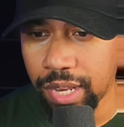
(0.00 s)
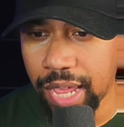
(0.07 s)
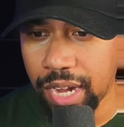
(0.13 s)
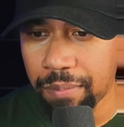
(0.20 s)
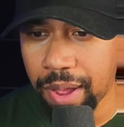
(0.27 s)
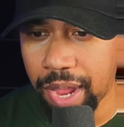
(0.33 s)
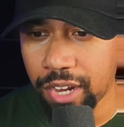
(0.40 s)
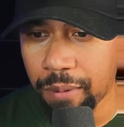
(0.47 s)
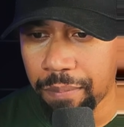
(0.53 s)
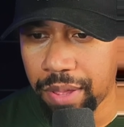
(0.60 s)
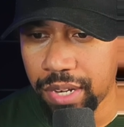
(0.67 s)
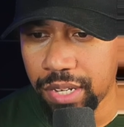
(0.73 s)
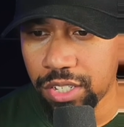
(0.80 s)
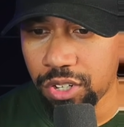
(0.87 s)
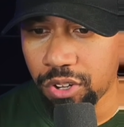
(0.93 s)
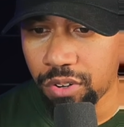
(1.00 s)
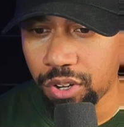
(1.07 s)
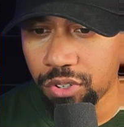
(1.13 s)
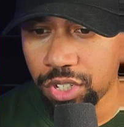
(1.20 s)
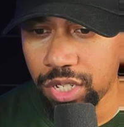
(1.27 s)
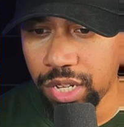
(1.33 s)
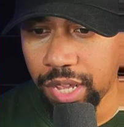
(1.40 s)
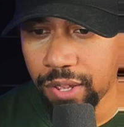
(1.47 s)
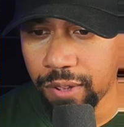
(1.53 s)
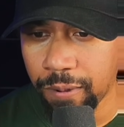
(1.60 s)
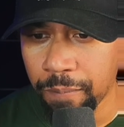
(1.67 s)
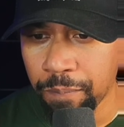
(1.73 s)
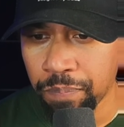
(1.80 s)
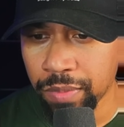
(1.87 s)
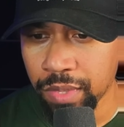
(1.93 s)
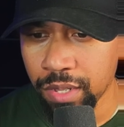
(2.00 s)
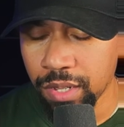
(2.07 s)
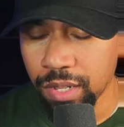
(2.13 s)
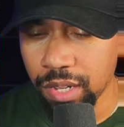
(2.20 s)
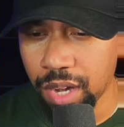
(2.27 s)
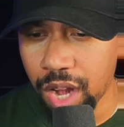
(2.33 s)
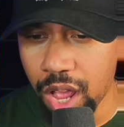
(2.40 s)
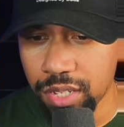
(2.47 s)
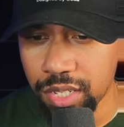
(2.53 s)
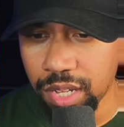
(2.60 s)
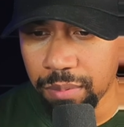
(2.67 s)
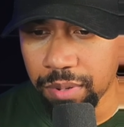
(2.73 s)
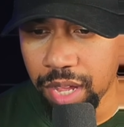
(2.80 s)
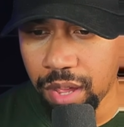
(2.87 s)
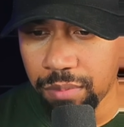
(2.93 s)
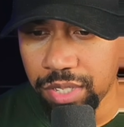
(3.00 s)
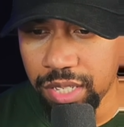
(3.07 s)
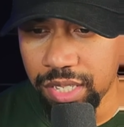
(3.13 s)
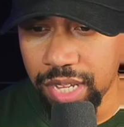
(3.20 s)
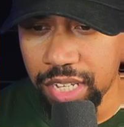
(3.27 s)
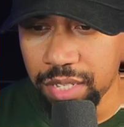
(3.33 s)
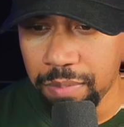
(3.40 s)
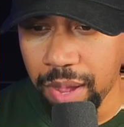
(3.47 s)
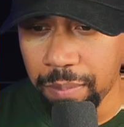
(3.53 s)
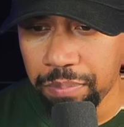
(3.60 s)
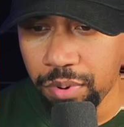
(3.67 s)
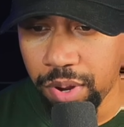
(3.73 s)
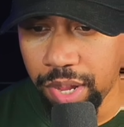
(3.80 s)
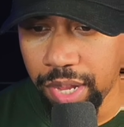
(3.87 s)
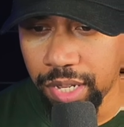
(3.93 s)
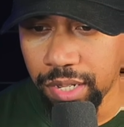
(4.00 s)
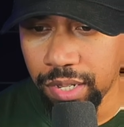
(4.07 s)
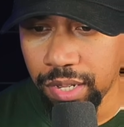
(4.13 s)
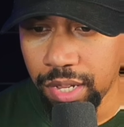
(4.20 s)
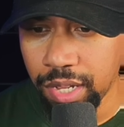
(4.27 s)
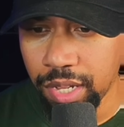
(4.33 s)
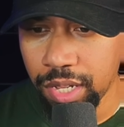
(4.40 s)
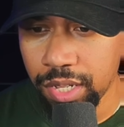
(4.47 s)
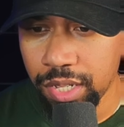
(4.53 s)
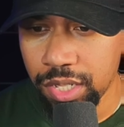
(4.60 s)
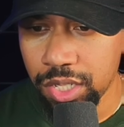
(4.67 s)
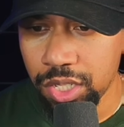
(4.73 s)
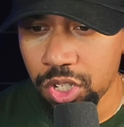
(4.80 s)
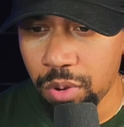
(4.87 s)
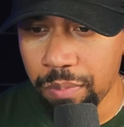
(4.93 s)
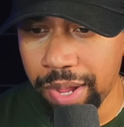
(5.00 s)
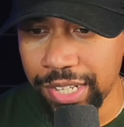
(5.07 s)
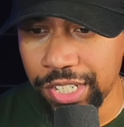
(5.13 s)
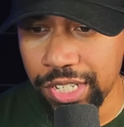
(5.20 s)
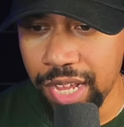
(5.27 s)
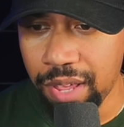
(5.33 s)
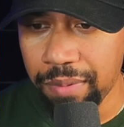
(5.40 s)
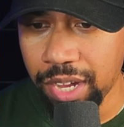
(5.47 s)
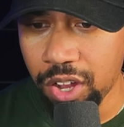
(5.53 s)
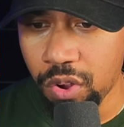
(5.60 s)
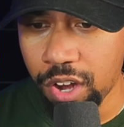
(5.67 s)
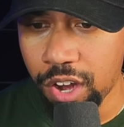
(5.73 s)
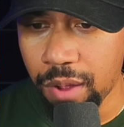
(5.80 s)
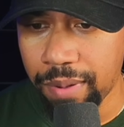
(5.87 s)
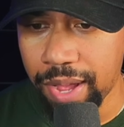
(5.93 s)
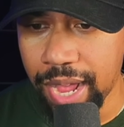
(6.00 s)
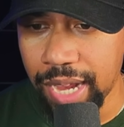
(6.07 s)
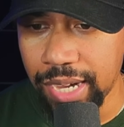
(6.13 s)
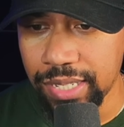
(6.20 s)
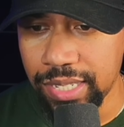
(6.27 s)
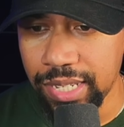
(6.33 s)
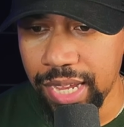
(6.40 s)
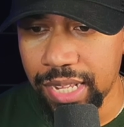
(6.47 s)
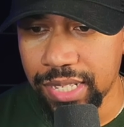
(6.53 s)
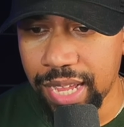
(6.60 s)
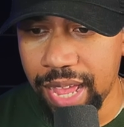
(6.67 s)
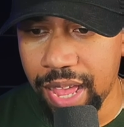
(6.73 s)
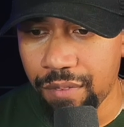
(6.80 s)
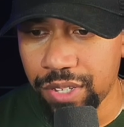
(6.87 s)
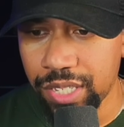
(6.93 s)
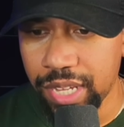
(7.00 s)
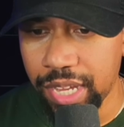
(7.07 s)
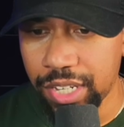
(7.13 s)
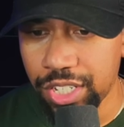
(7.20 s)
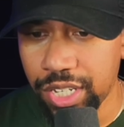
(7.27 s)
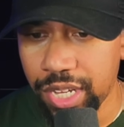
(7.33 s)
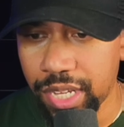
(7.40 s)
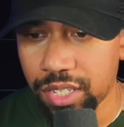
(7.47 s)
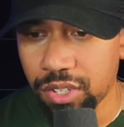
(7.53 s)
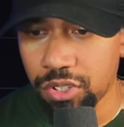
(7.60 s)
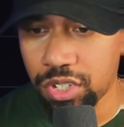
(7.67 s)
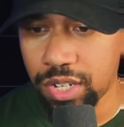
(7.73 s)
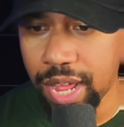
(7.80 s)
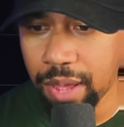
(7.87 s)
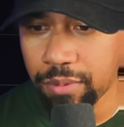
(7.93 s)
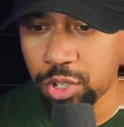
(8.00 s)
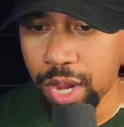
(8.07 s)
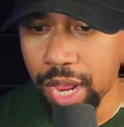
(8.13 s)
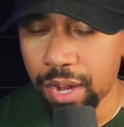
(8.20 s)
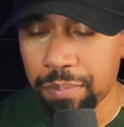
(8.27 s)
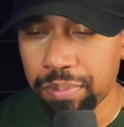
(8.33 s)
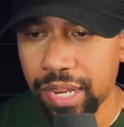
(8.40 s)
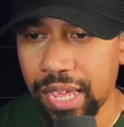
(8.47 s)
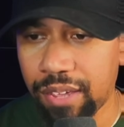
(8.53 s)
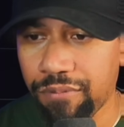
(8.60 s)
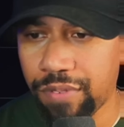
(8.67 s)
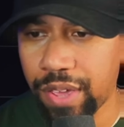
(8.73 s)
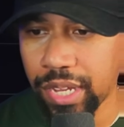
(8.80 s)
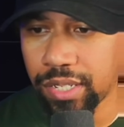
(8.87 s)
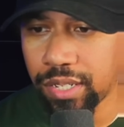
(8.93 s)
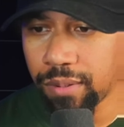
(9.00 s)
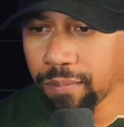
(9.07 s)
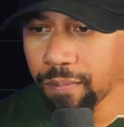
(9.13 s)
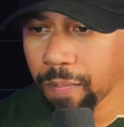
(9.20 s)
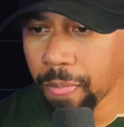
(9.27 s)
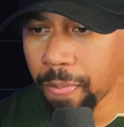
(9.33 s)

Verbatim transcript: Lady, mind your business. You don't know shit. Gloss Up comes and says, my point. So much shit been going on behind the scenes. I haven't said shit, so stop trying to play victim.